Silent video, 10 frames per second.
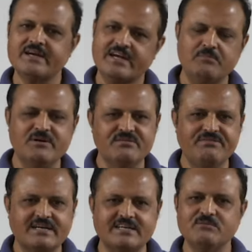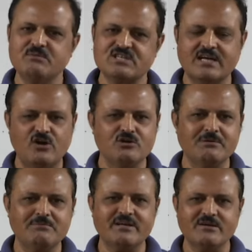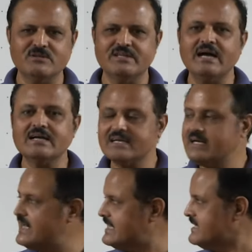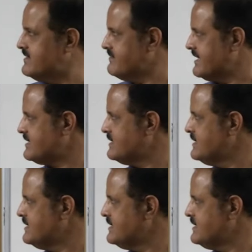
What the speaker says: debit effect and which account will be given the credit effect.